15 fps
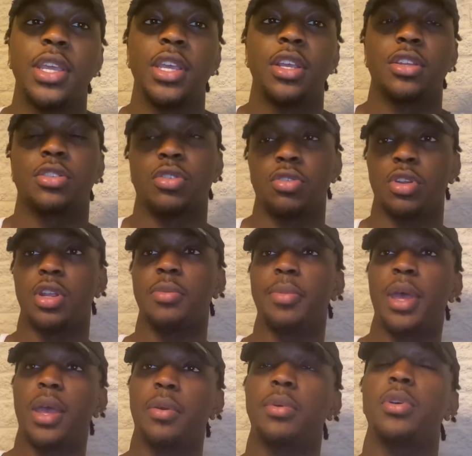So then,
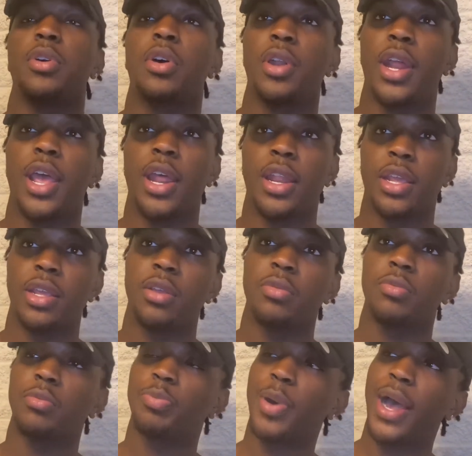man, we going at it,
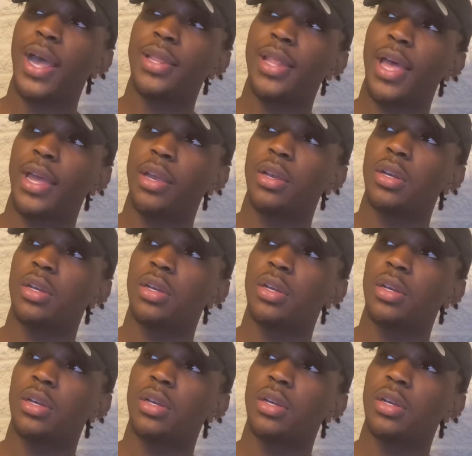probably like,